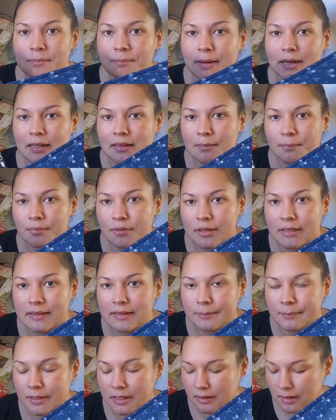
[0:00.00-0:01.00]
these bags are pretty
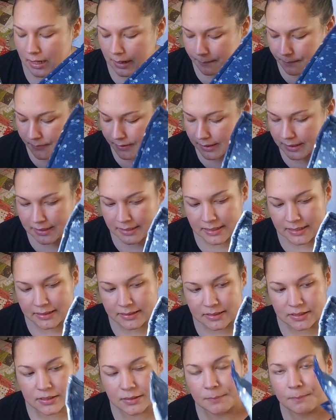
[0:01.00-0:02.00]
similar. I'm
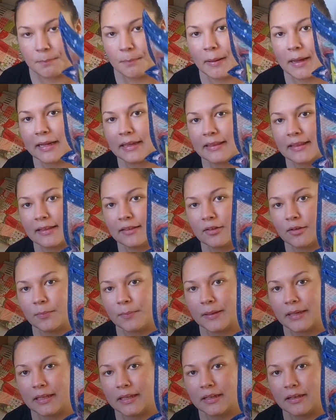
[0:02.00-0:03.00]
thinking to bag this
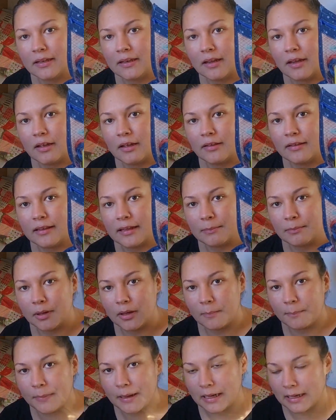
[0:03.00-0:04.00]
up in
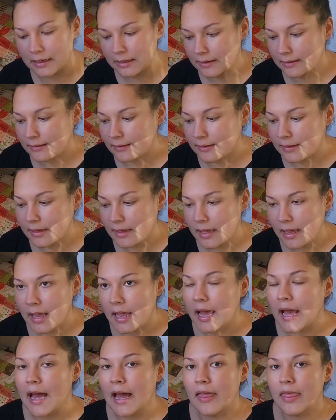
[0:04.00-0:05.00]
Ziploc bags,
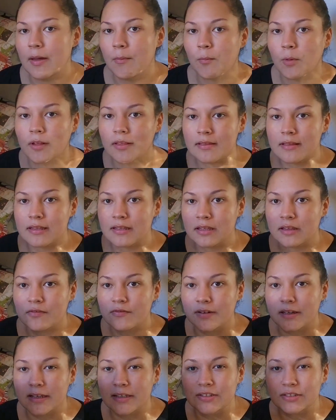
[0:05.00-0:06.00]
and then once this is
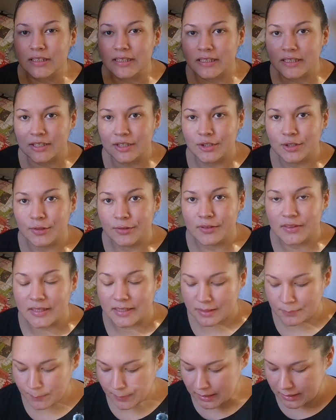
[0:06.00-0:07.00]
finished, it can use
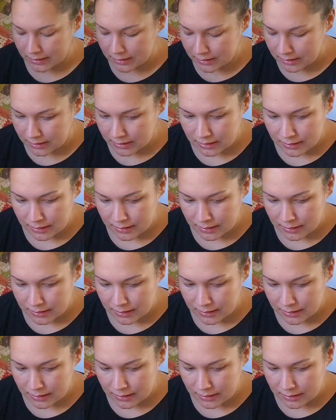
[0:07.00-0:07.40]
this bag.